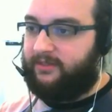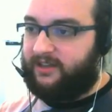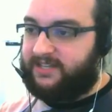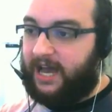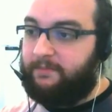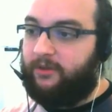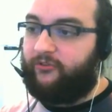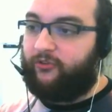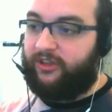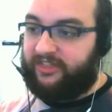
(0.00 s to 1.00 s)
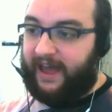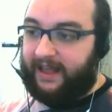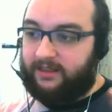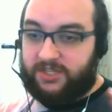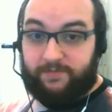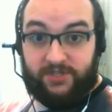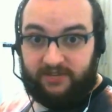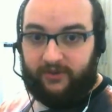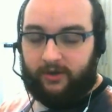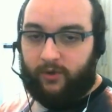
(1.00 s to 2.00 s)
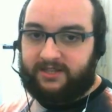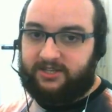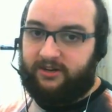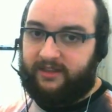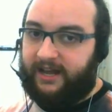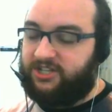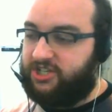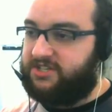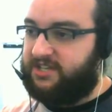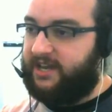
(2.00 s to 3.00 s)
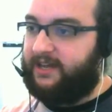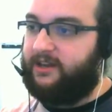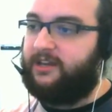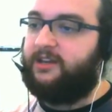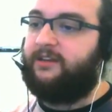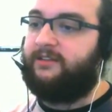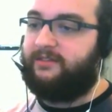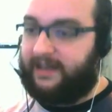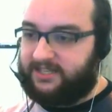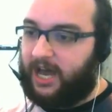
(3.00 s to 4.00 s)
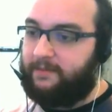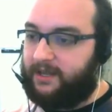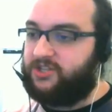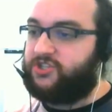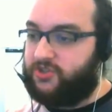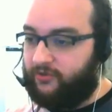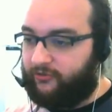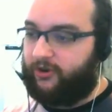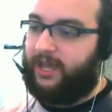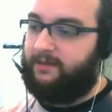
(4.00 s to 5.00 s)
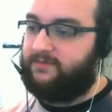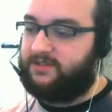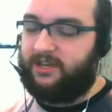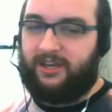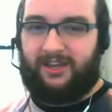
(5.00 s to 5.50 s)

the timing for that specific quick turn that I just did, that timing is 2 frames.